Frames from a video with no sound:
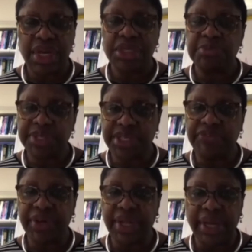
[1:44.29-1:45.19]

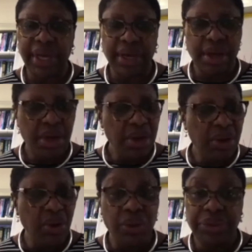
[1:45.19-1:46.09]
Specifically,
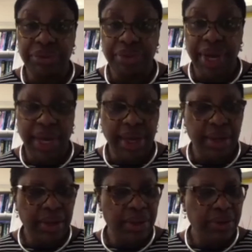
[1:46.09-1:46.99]
Goal 3,
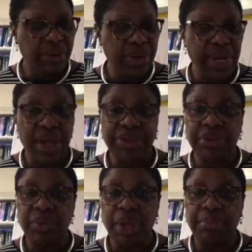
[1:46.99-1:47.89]
good health
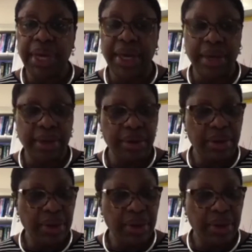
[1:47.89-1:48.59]
and well-being,